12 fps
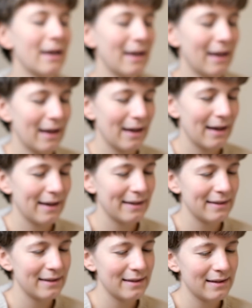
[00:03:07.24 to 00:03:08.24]

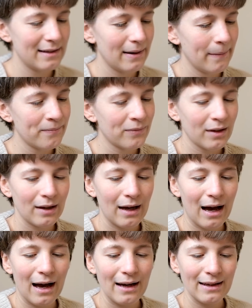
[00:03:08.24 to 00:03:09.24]
and
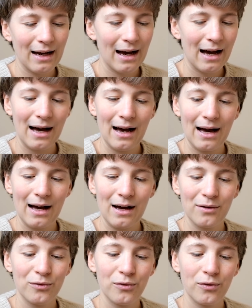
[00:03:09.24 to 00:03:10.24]
I
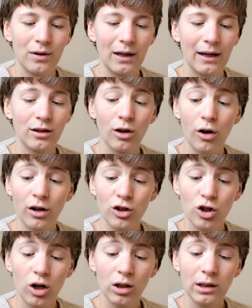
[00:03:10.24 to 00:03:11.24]
have like dark
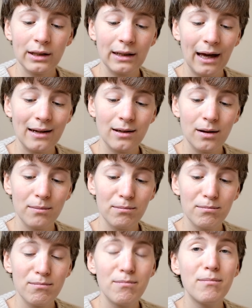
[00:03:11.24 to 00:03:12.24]
chocolate and
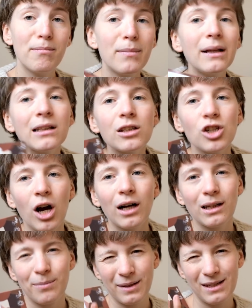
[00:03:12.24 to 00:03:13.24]
milk
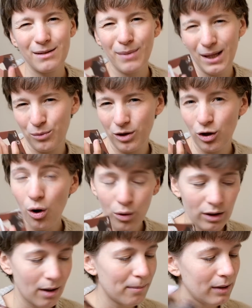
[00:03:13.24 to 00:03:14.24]
chocolate, but it's made with
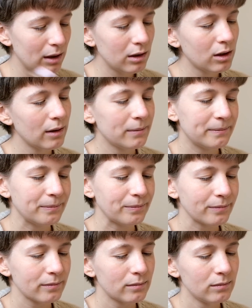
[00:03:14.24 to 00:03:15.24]
coconut milk.
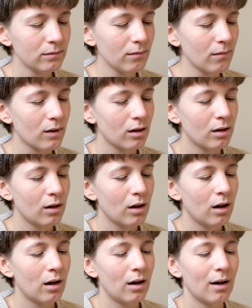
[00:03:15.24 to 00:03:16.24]

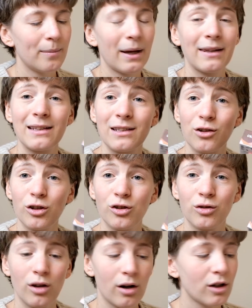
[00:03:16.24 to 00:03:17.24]
And this is
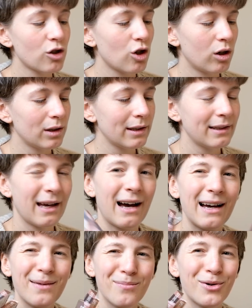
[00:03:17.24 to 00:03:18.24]
also dark chocolate.
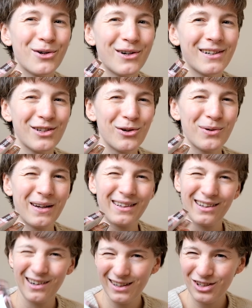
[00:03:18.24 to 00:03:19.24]
I'm more so a
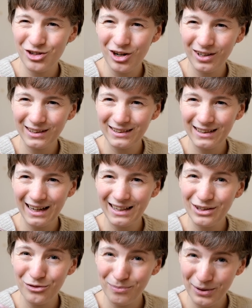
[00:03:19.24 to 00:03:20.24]
dark chocolate
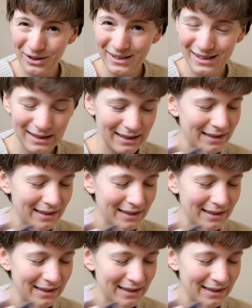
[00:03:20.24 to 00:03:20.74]
kind of person.